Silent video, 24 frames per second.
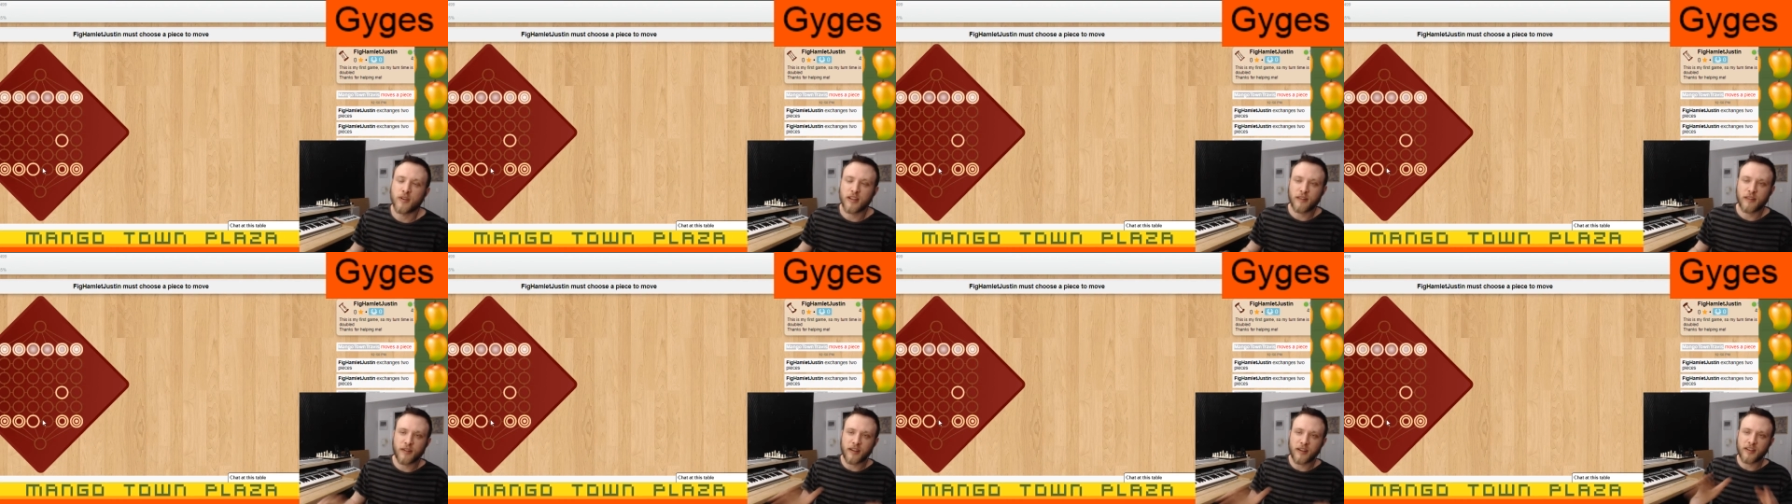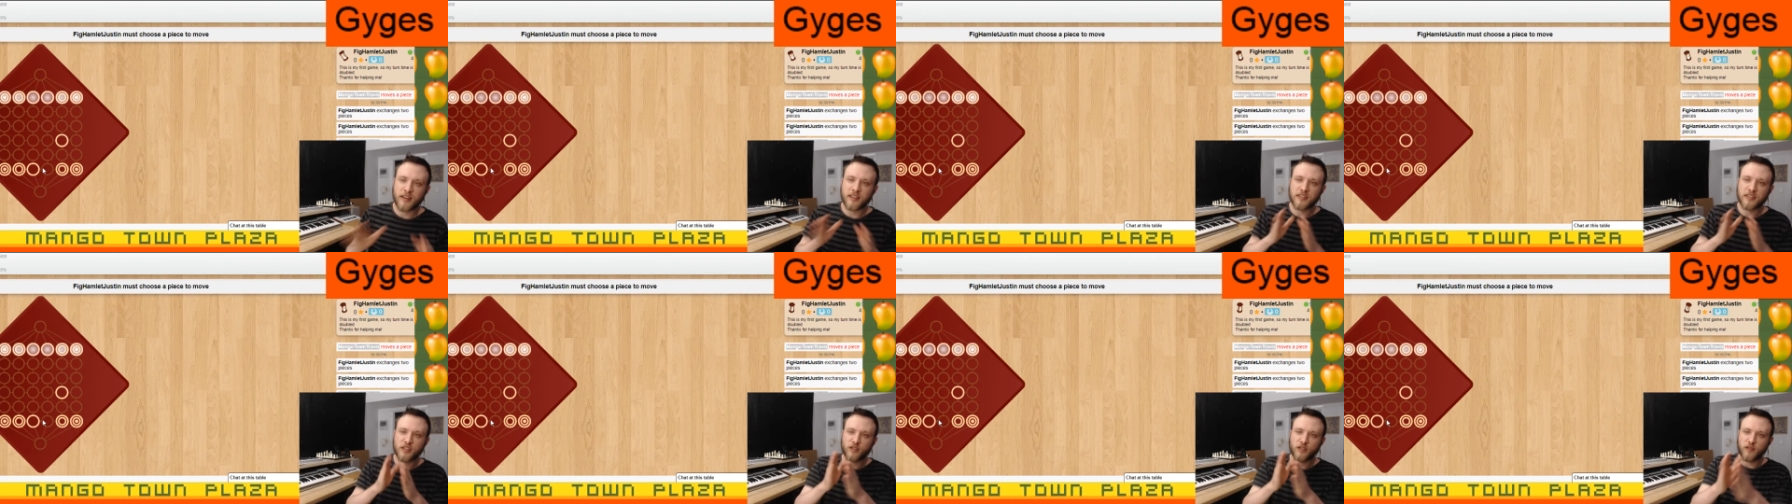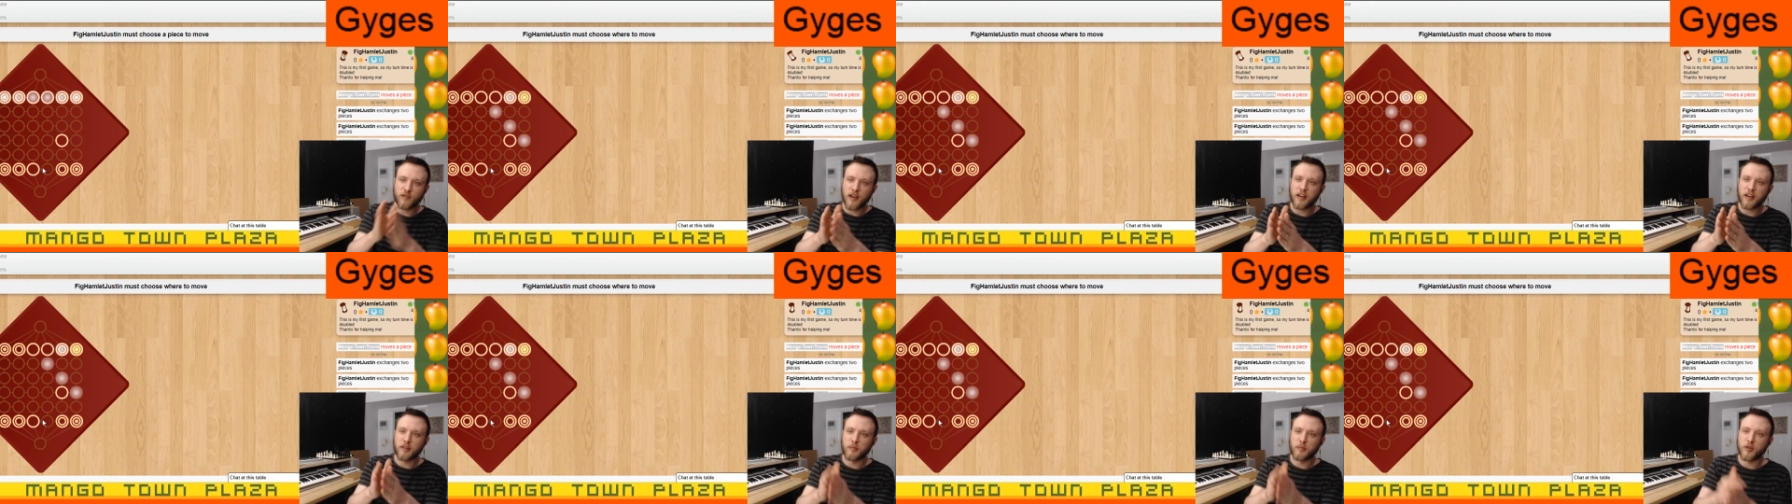if it does its
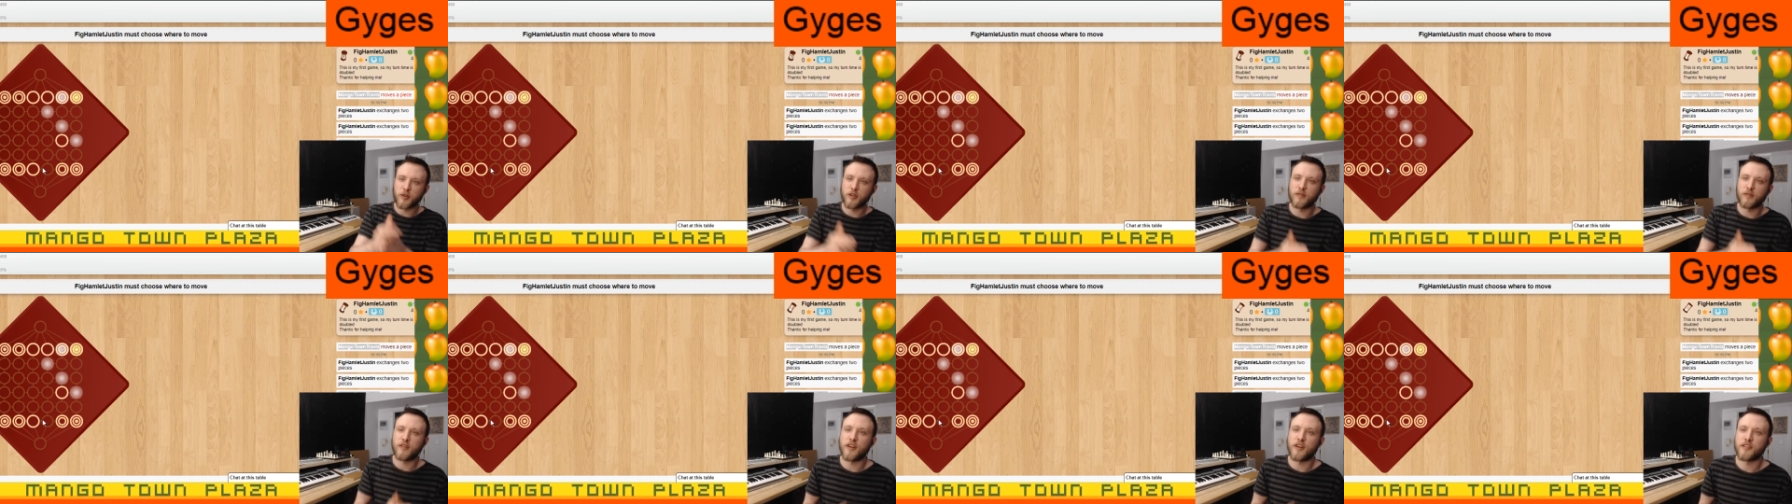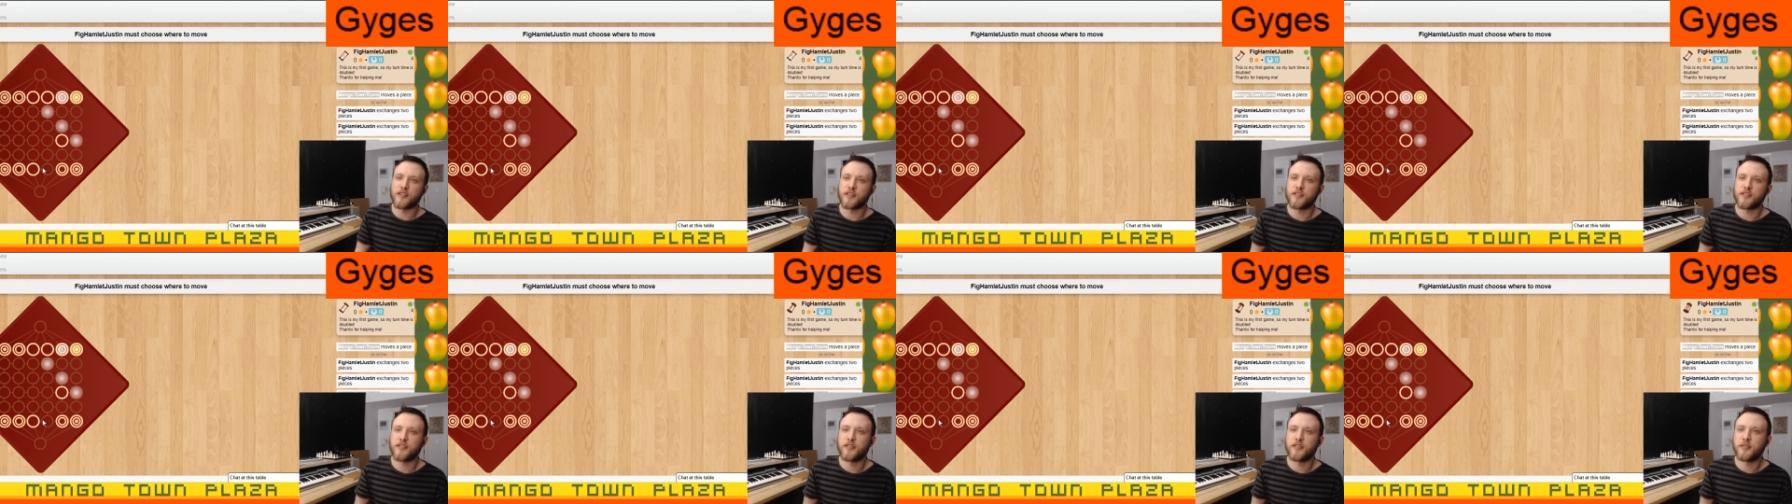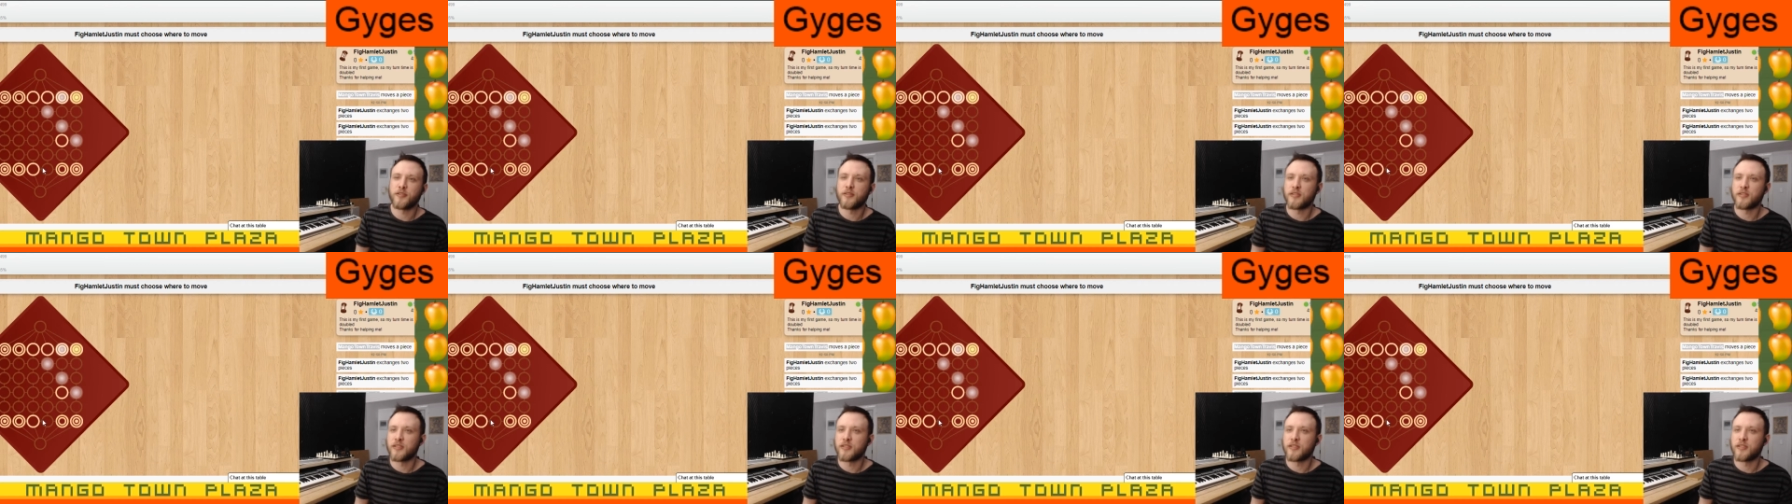final move on the 2,